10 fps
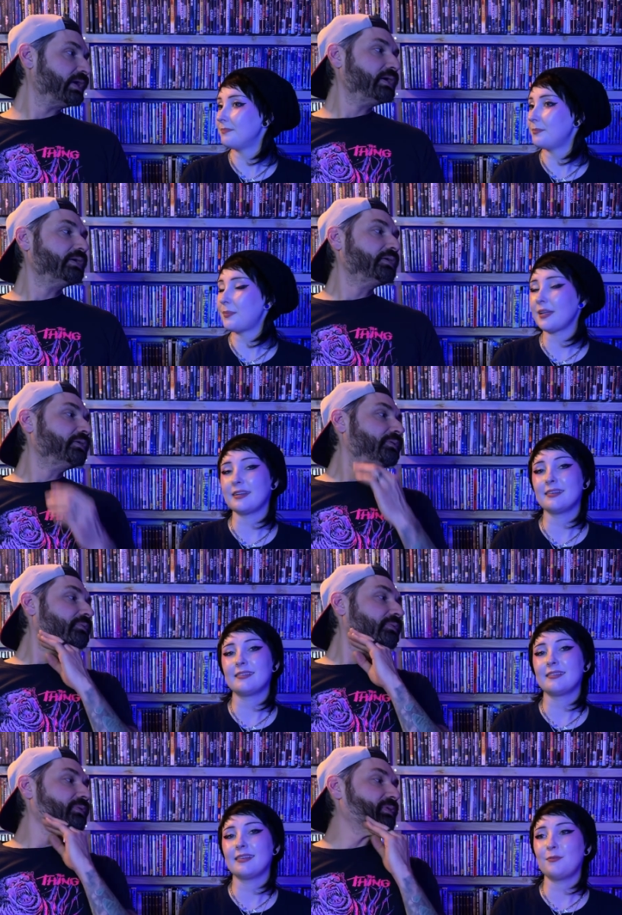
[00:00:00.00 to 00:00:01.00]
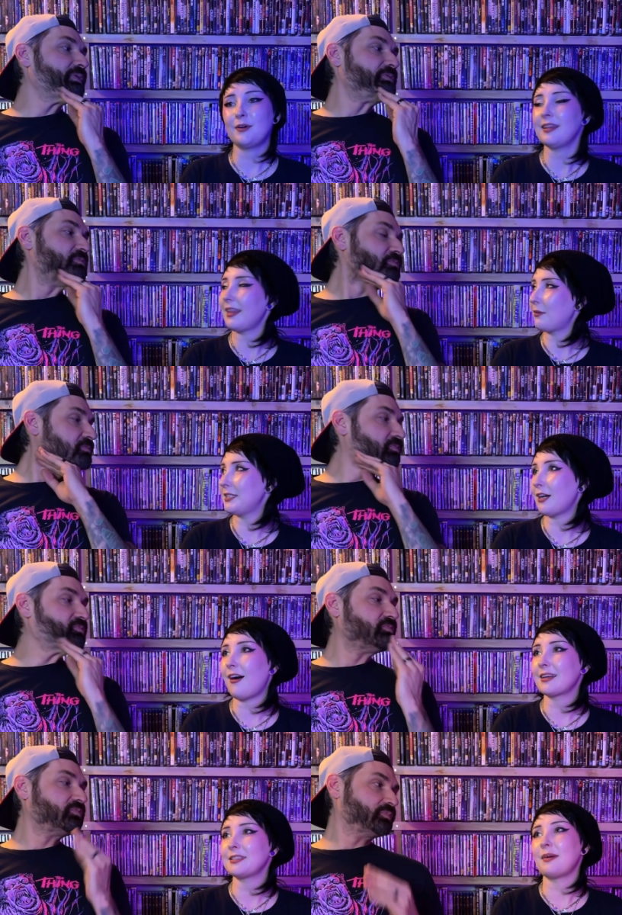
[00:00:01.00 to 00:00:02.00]
Speaker 1: but we like we
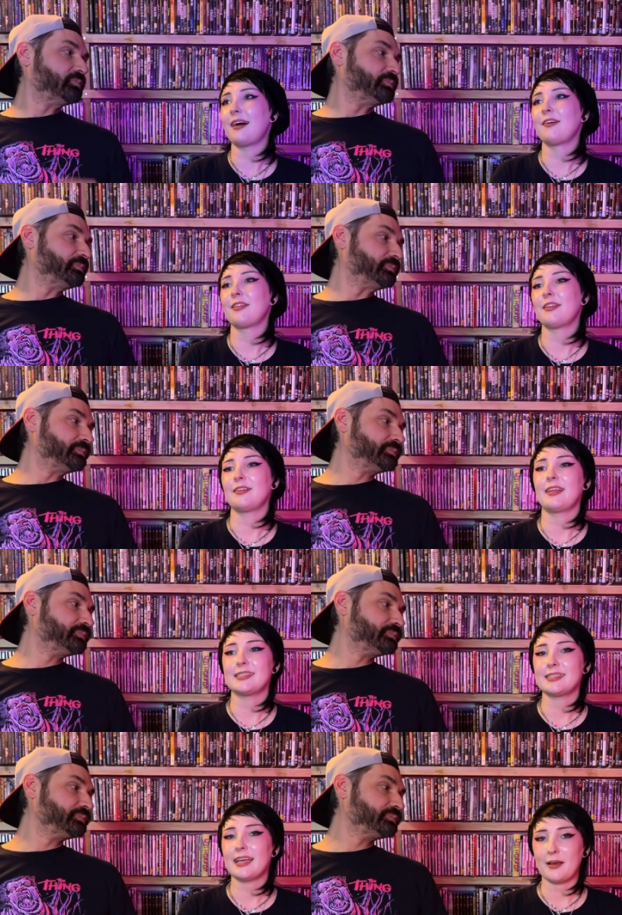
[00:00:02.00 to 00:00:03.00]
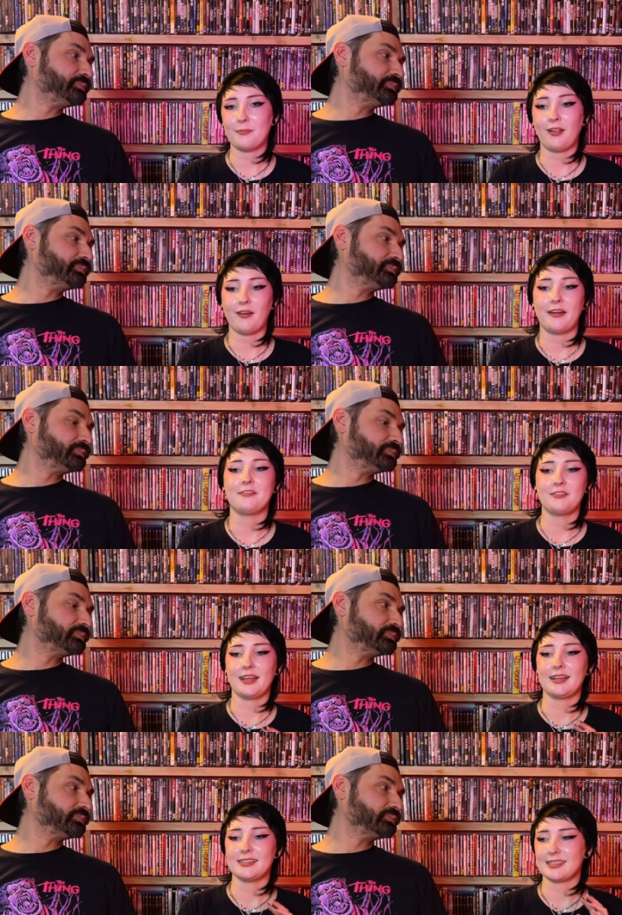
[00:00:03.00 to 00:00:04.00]
talked about they set up a lot of
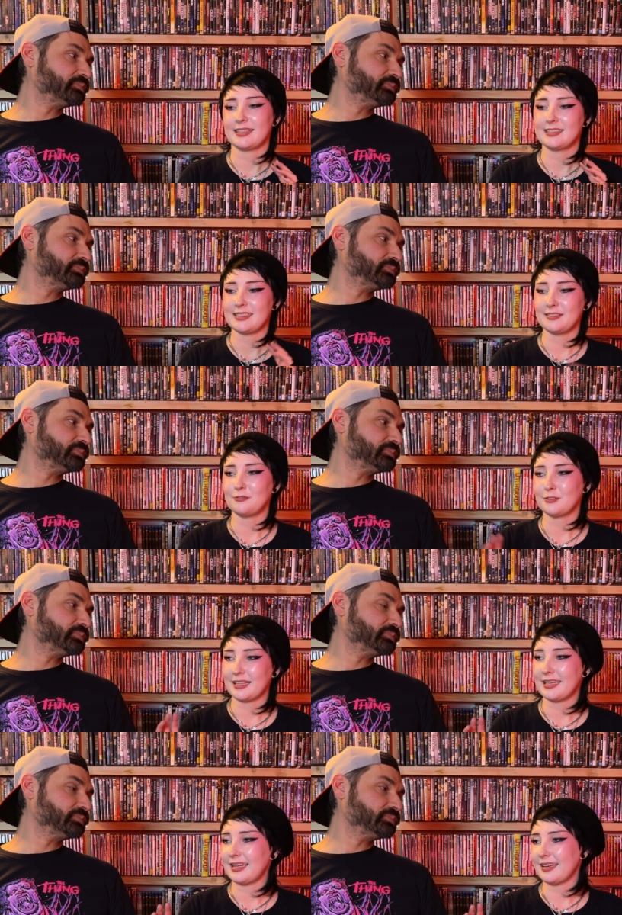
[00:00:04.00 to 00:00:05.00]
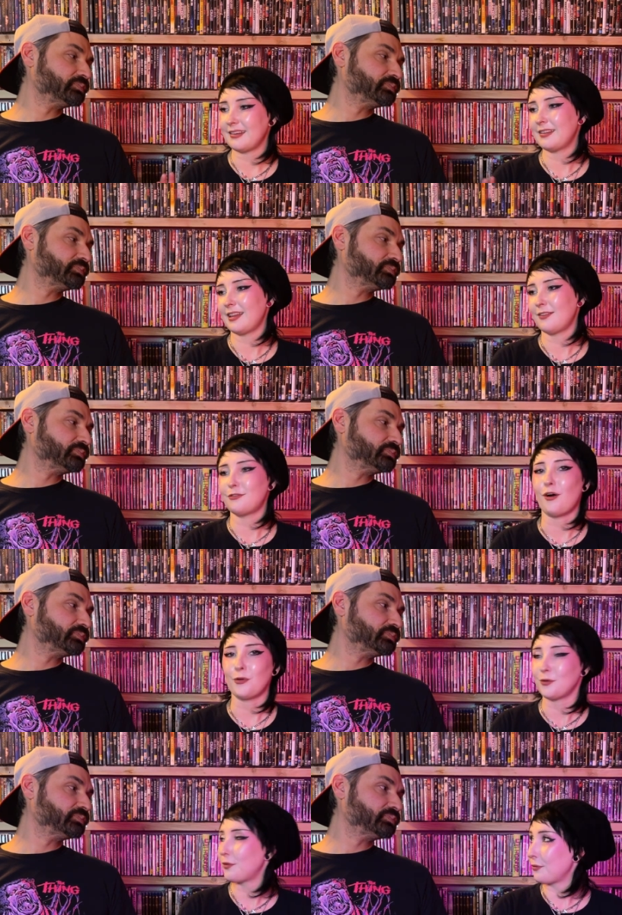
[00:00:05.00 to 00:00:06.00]
things that didn't really get
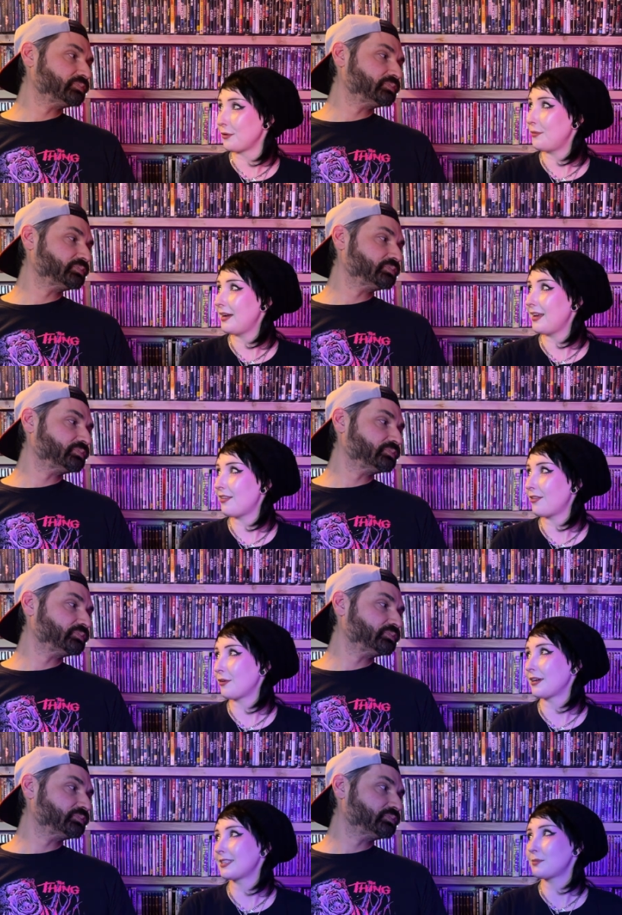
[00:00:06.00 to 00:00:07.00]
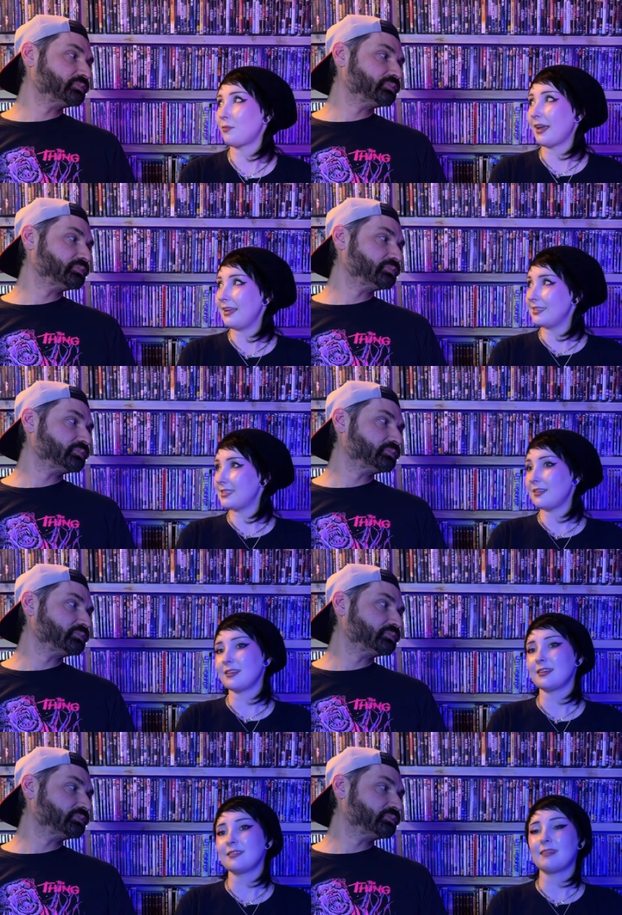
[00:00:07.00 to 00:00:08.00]
followed through with or explained to
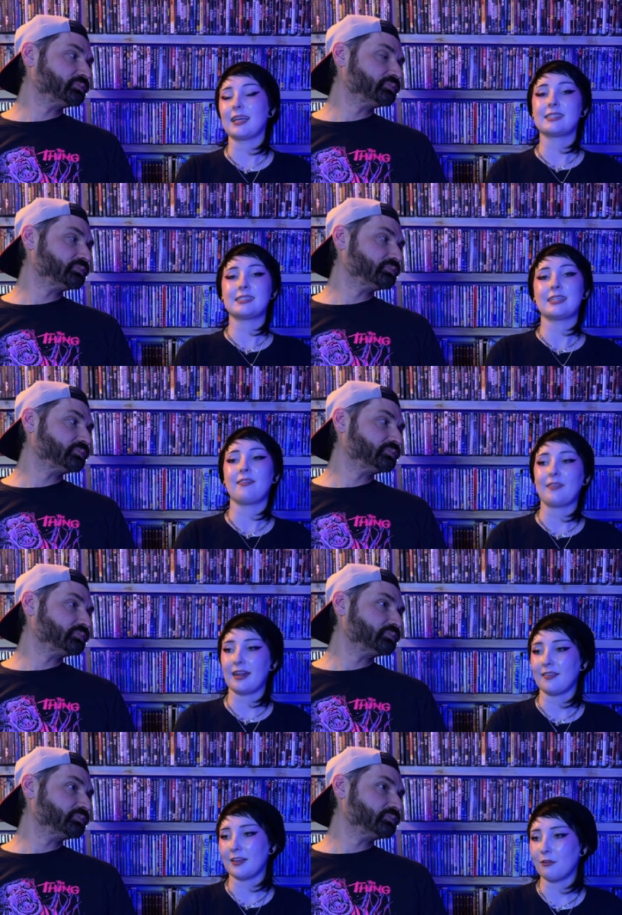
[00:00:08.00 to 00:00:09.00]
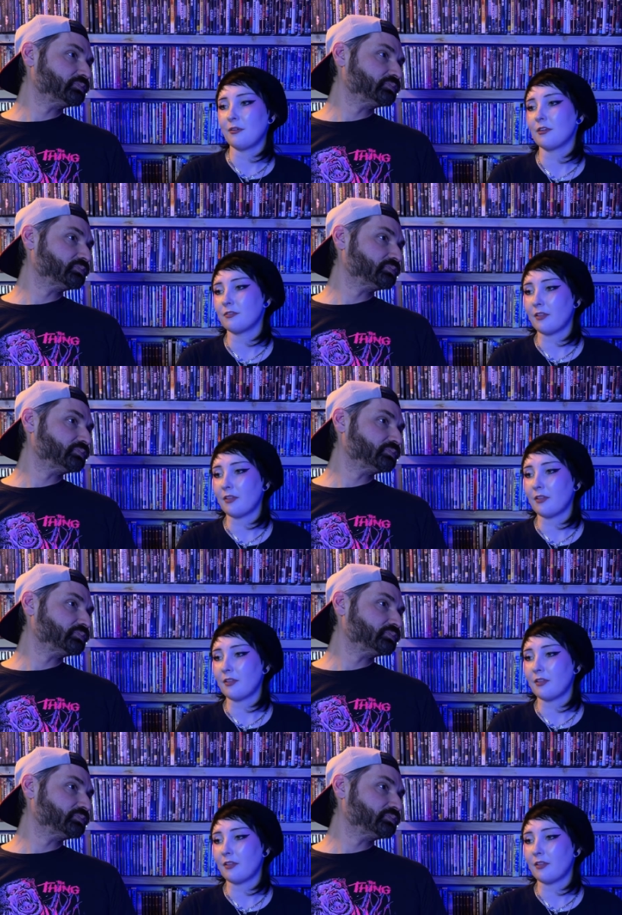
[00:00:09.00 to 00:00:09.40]
the extent that I think we would have